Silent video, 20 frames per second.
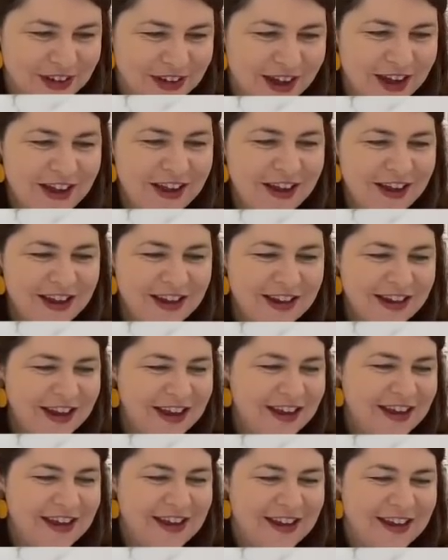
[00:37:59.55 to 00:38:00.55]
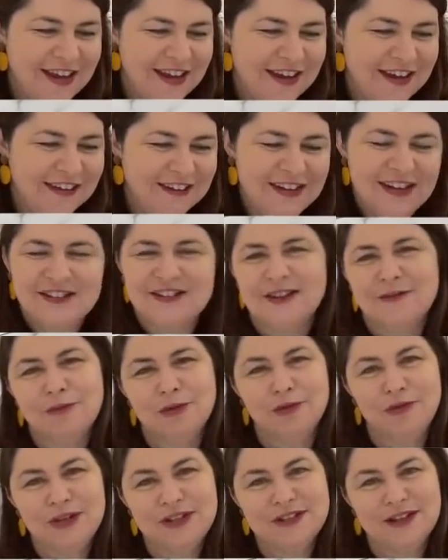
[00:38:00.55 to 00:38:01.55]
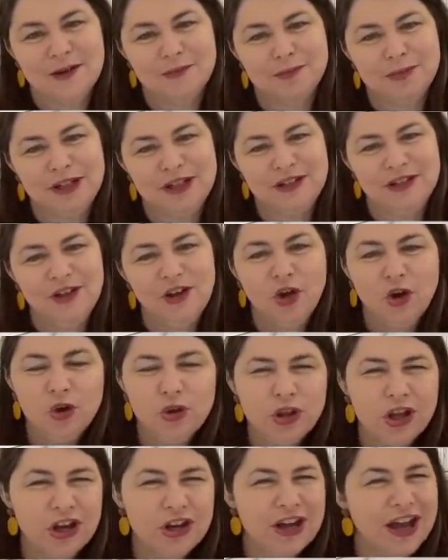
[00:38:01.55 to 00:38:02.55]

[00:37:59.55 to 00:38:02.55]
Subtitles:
Hi, Anne. Yes, I'm always happy. Although,